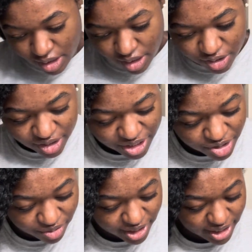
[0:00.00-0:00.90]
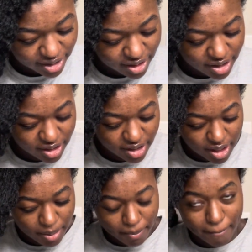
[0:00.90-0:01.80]
so that you don't get
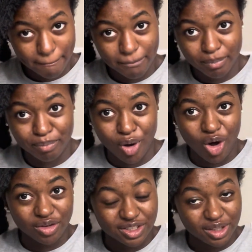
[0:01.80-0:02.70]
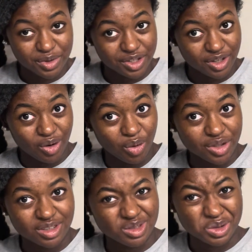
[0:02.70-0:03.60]
balding when you're
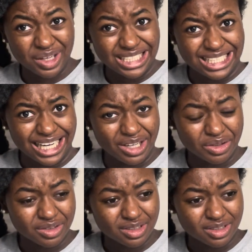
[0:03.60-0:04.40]
older or right now